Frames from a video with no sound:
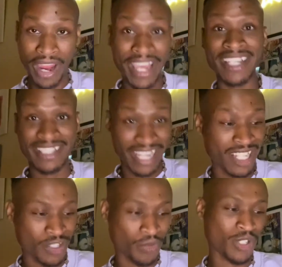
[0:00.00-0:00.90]
And
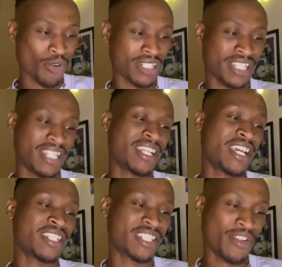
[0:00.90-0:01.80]
dance was going to
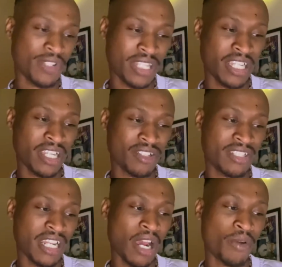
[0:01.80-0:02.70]
enhance everything else
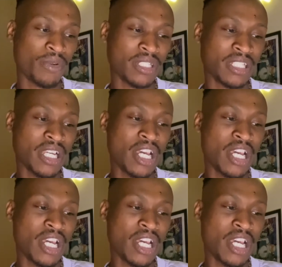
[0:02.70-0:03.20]
that I was